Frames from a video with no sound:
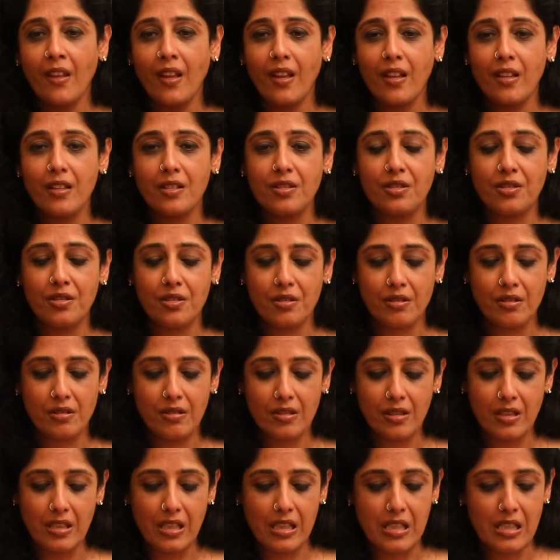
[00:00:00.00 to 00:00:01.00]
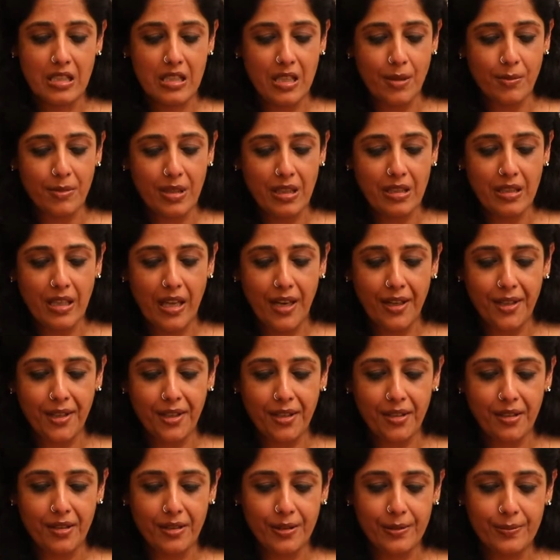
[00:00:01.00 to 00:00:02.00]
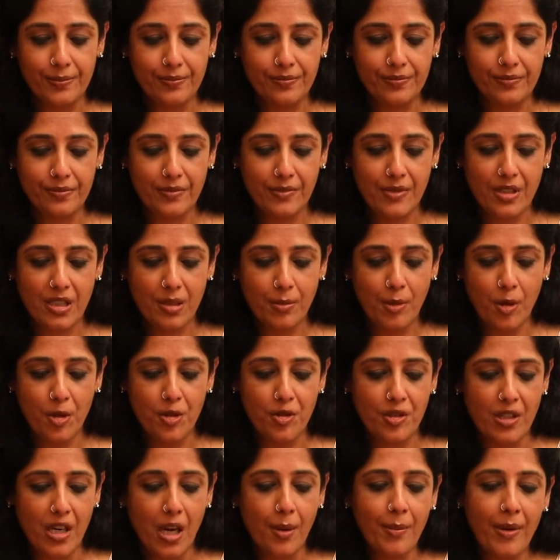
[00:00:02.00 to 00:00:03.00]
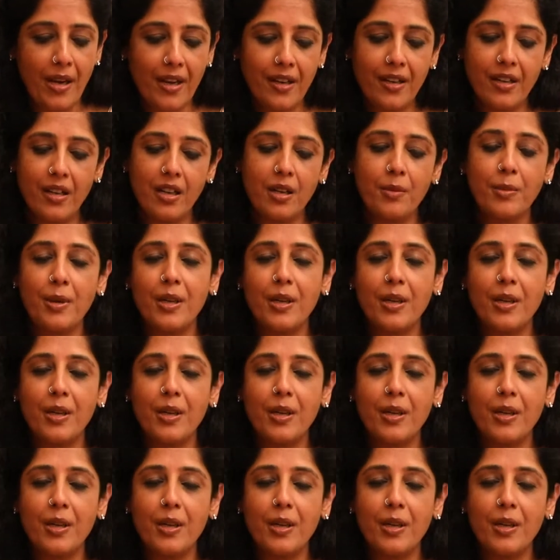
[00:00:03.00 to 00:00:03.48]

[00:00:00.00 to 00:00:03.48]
It's something that it's about Ramayana,